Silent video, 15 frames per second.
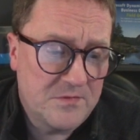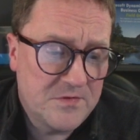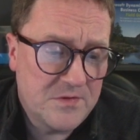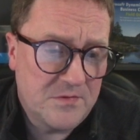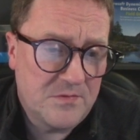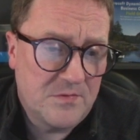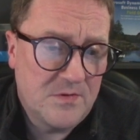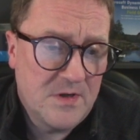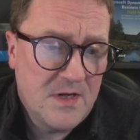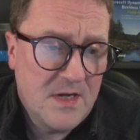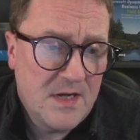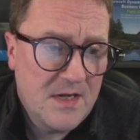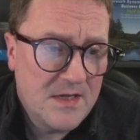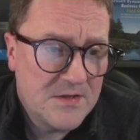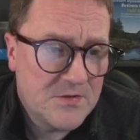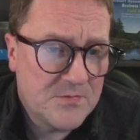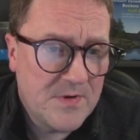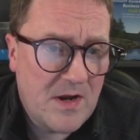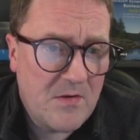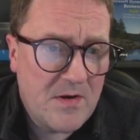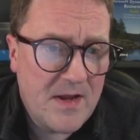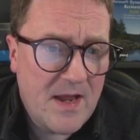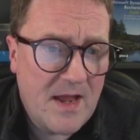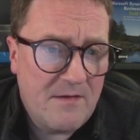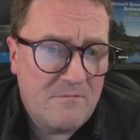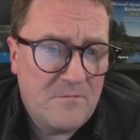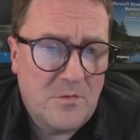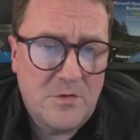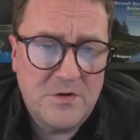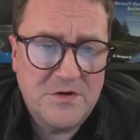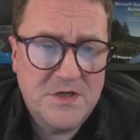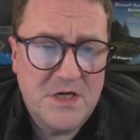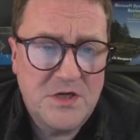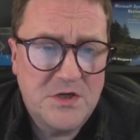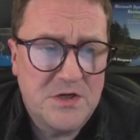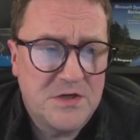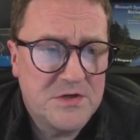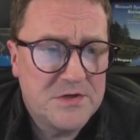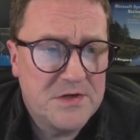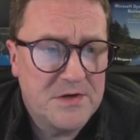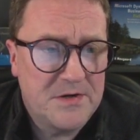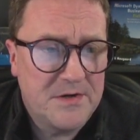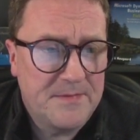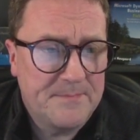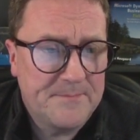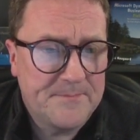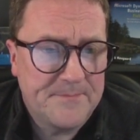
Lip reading: So now I have four extensions here.